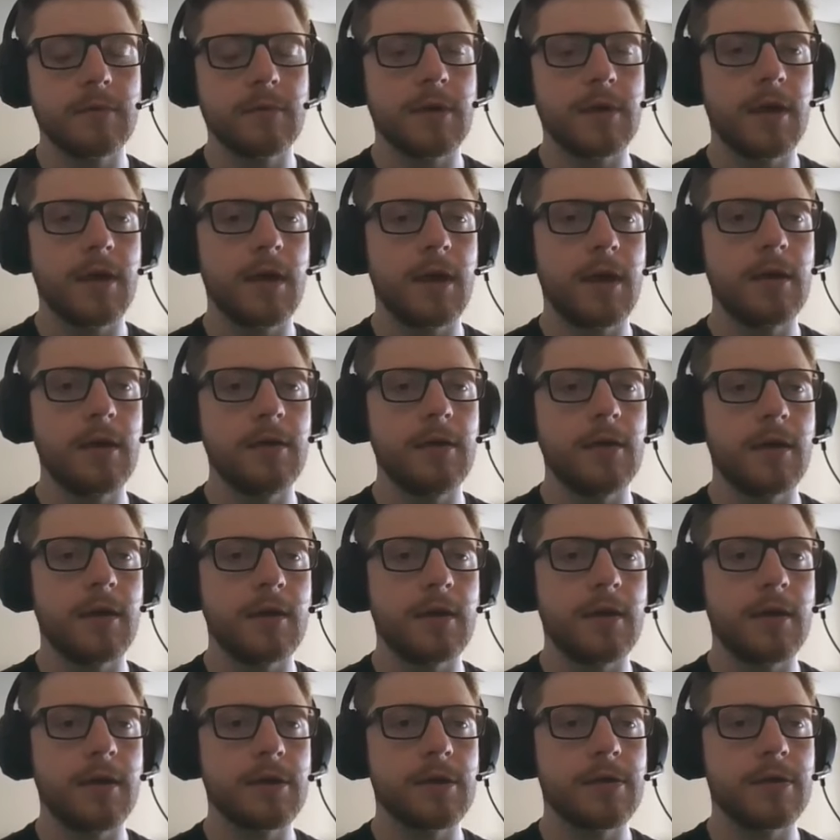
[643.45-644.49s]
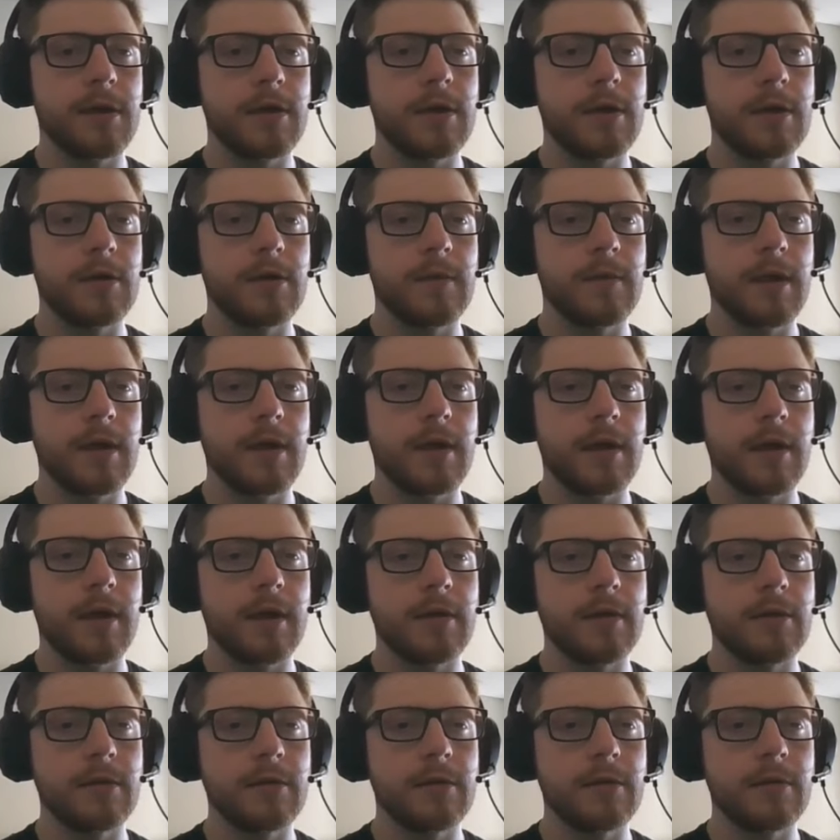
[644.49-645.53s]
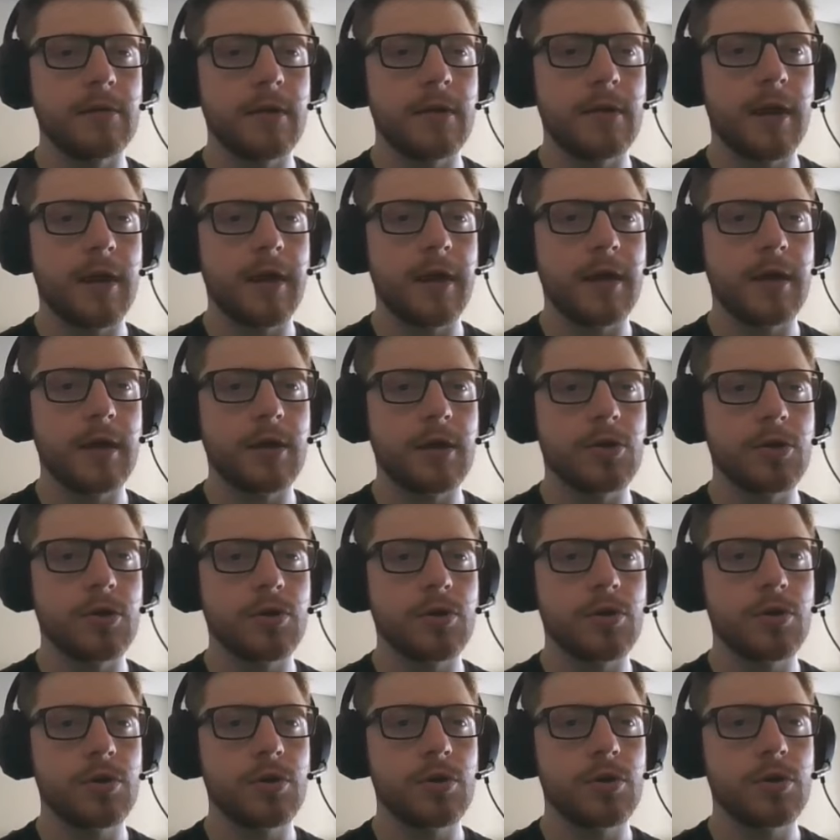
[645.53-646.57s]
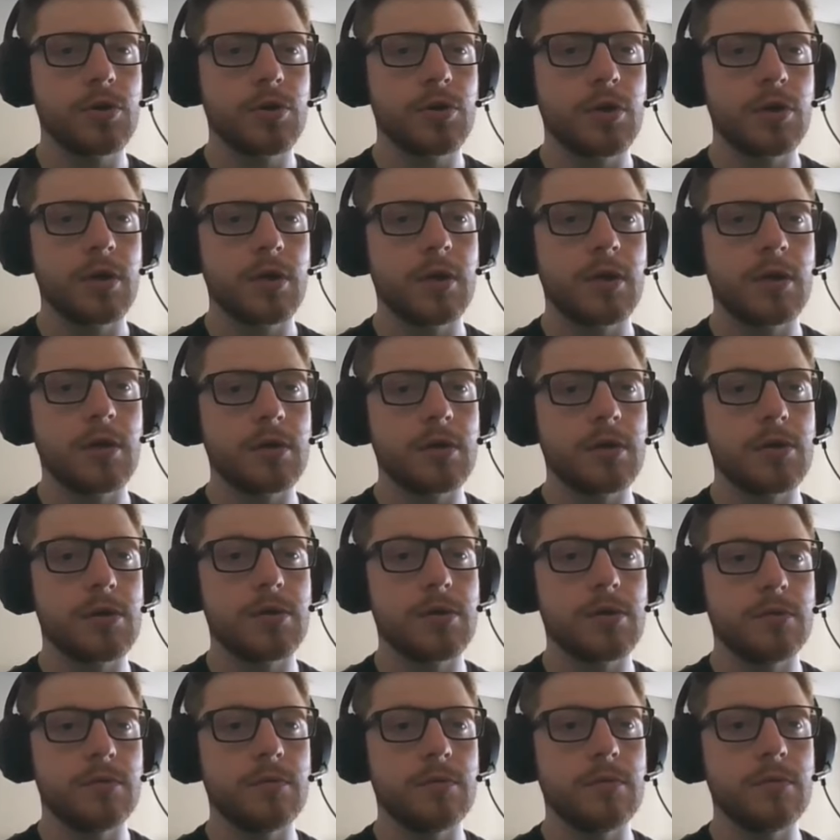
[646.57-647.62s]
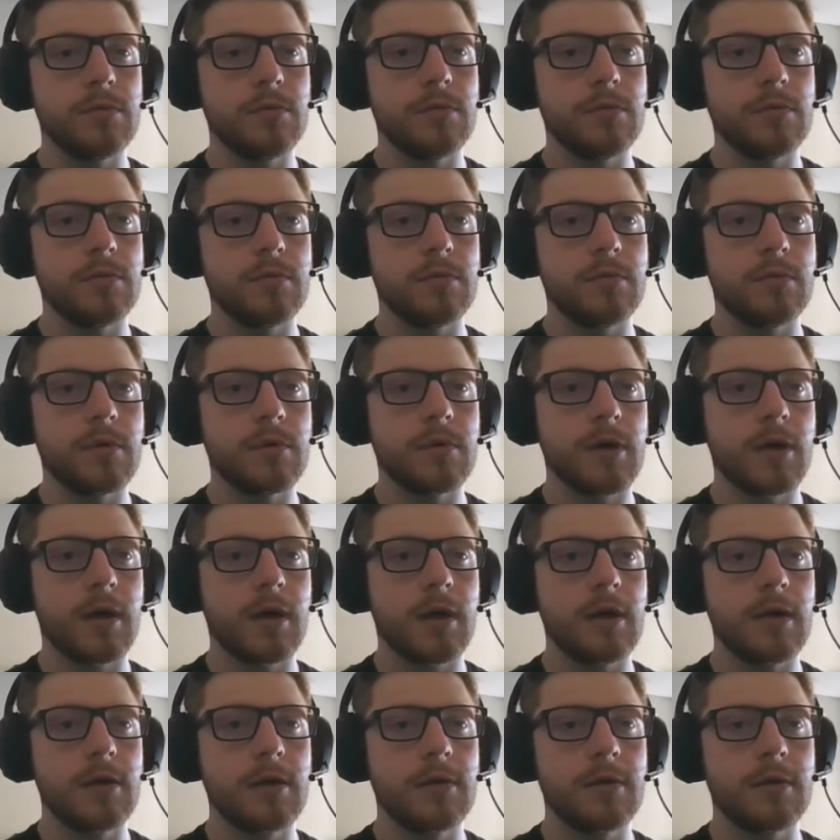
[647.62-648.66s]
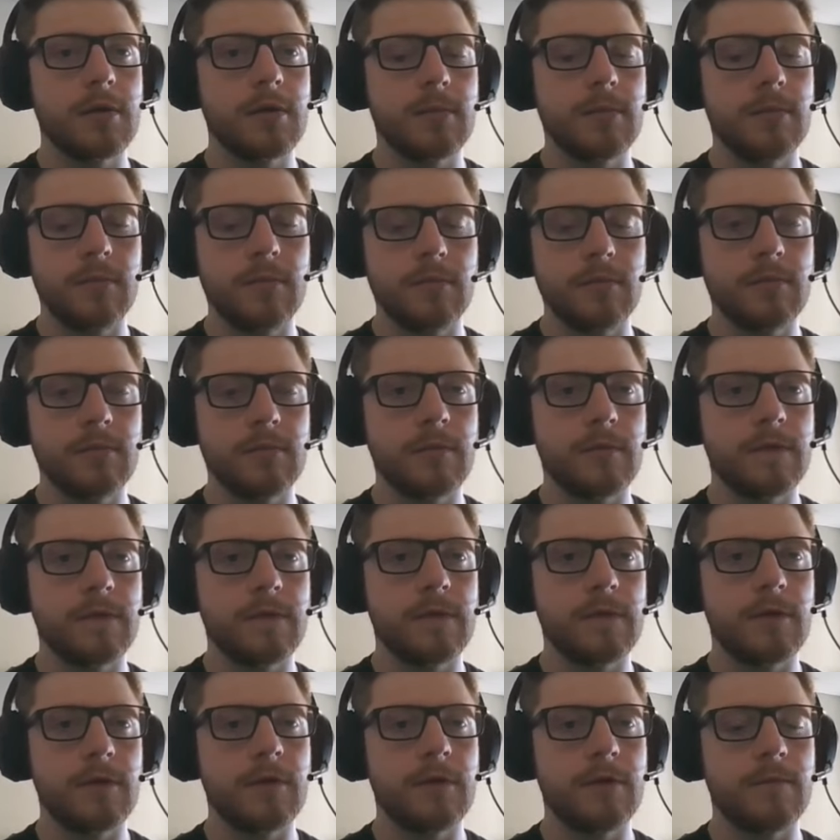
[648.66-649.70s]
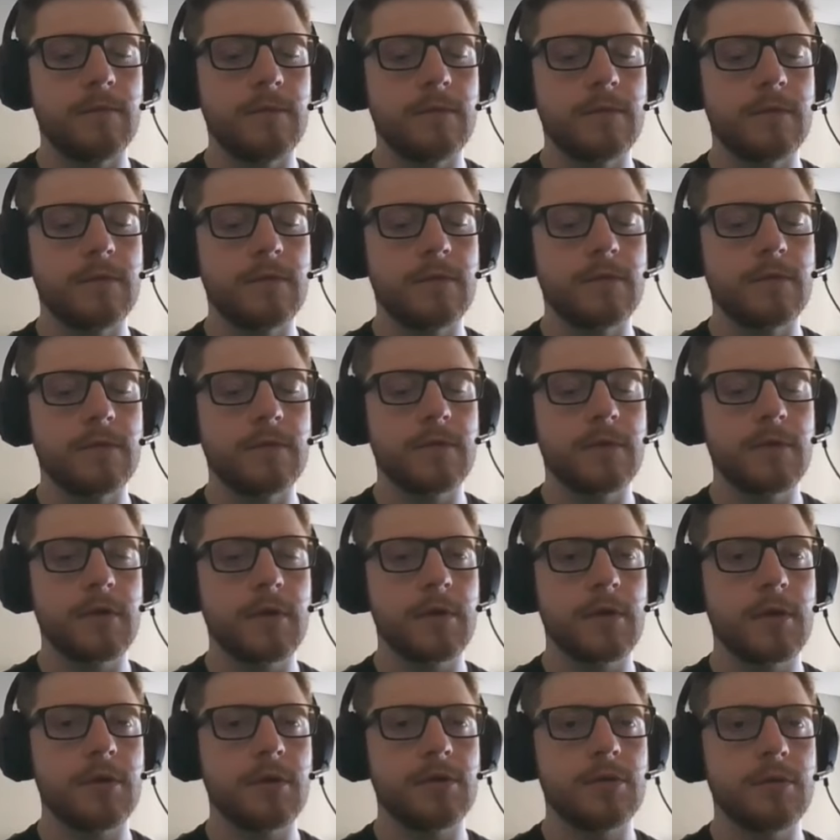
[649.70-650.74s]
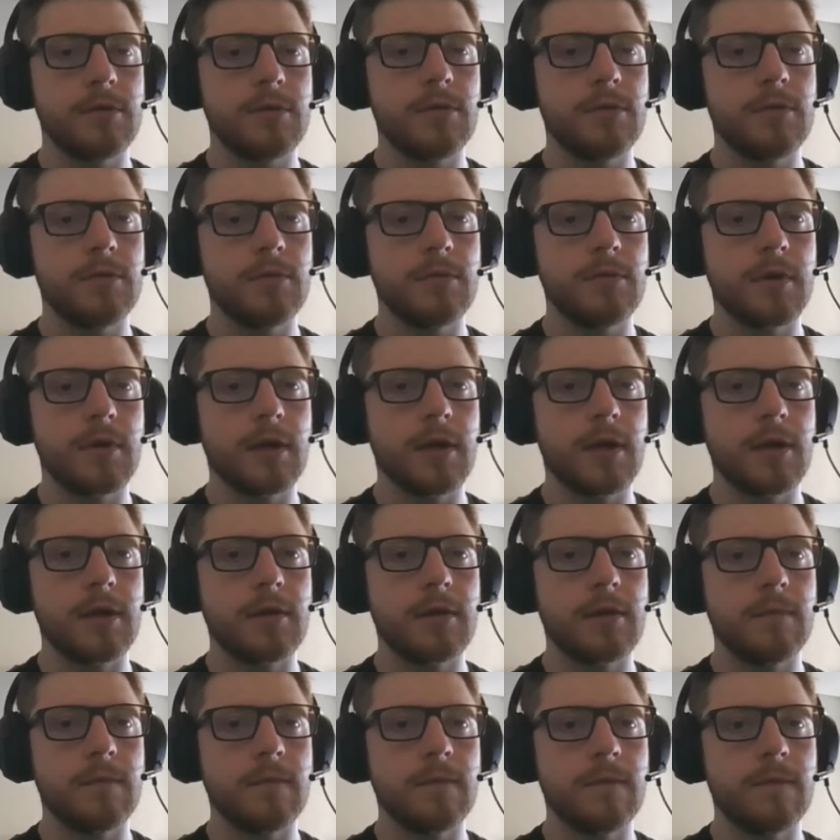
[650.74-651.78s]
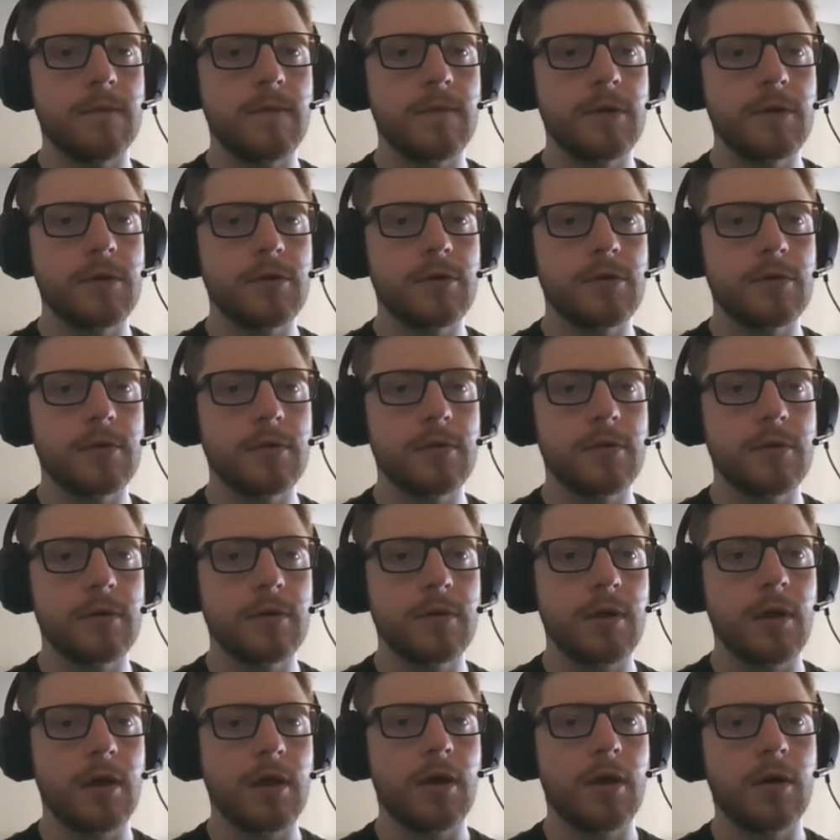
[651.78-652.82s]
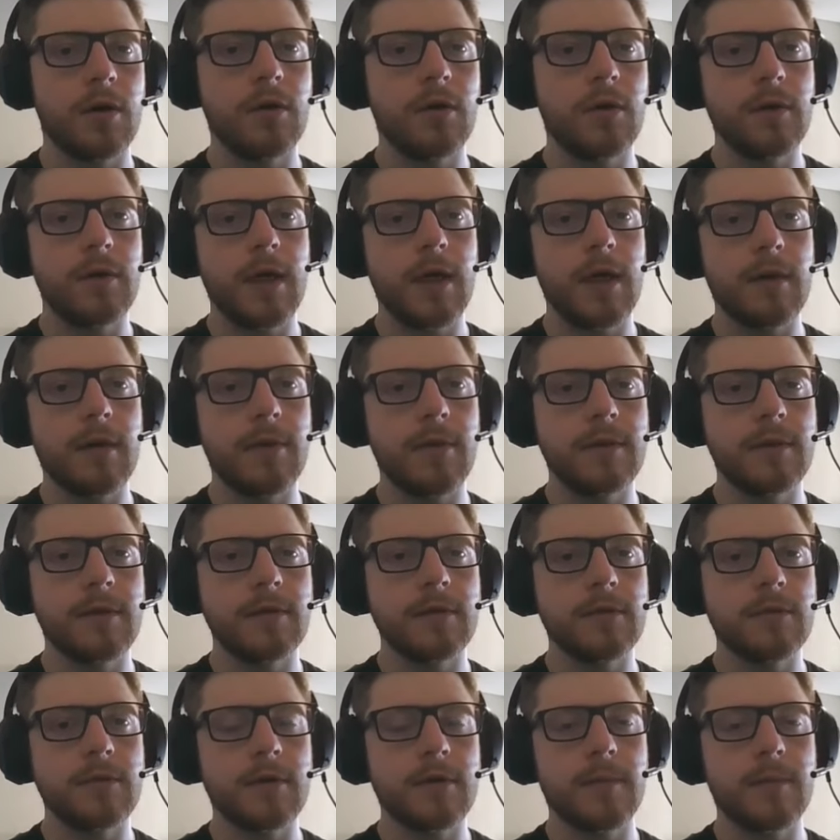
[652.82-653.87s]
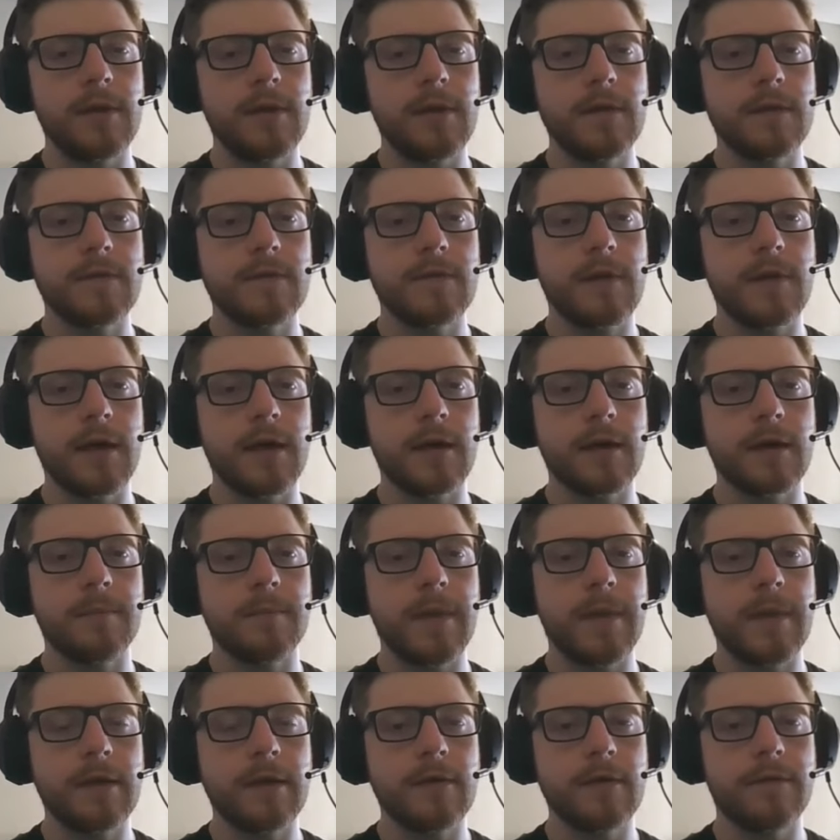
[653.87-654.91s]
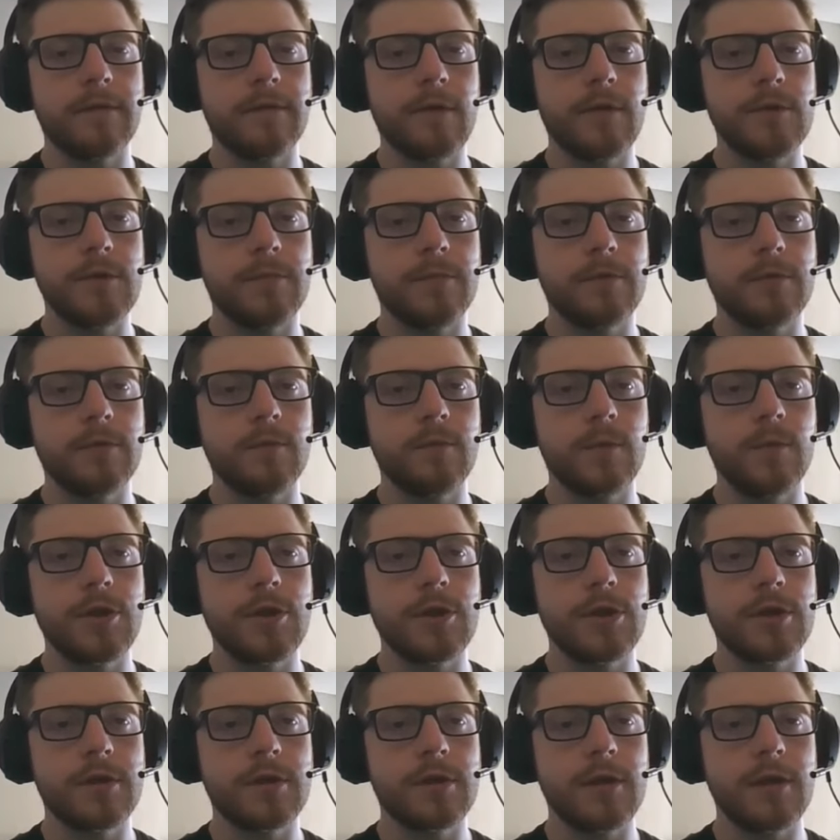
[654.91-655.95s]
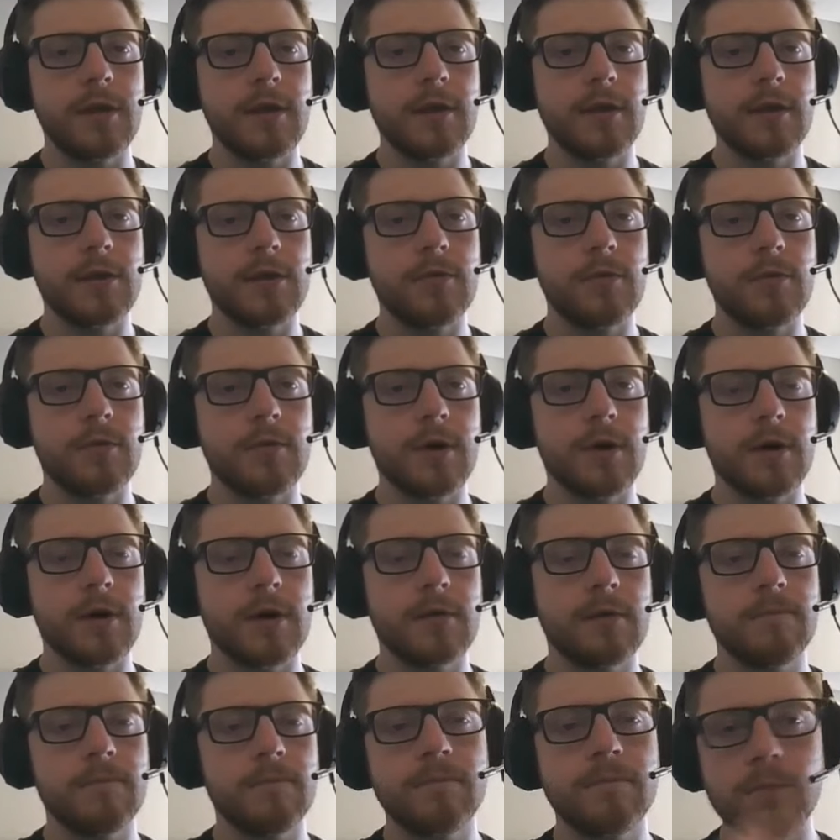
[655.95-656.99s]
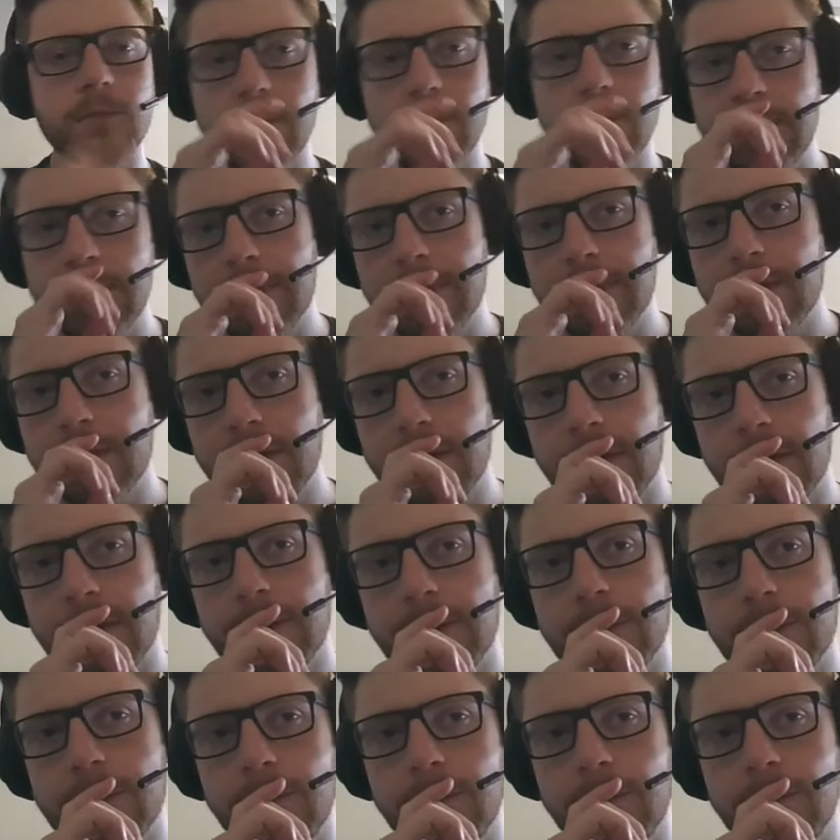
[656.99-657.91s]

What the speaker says: Okay, and actually here we can do like to do item receives to do item fixture. Oh yeah, but normally it's like pattern for you to put which thing that you are. But because it's here to do